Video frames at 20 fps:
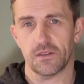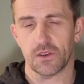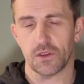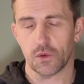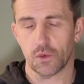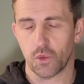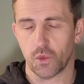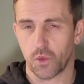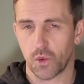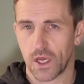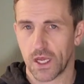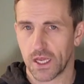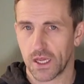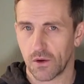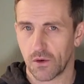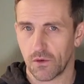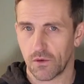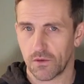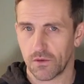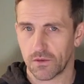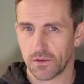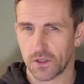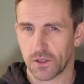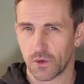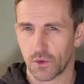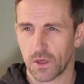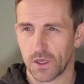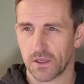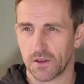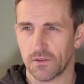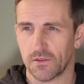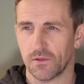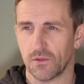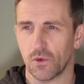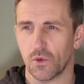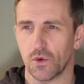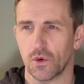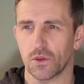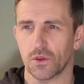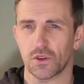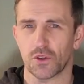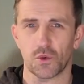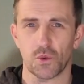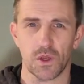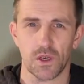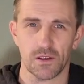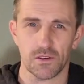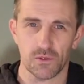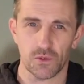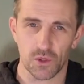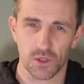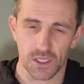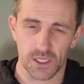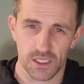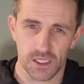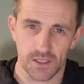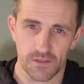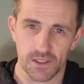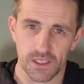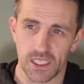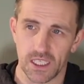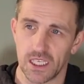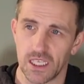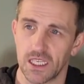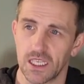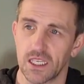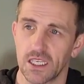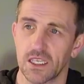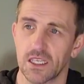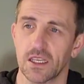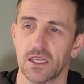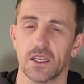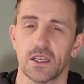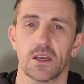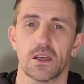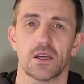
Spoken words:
the 12 to 24, the 24 to 70,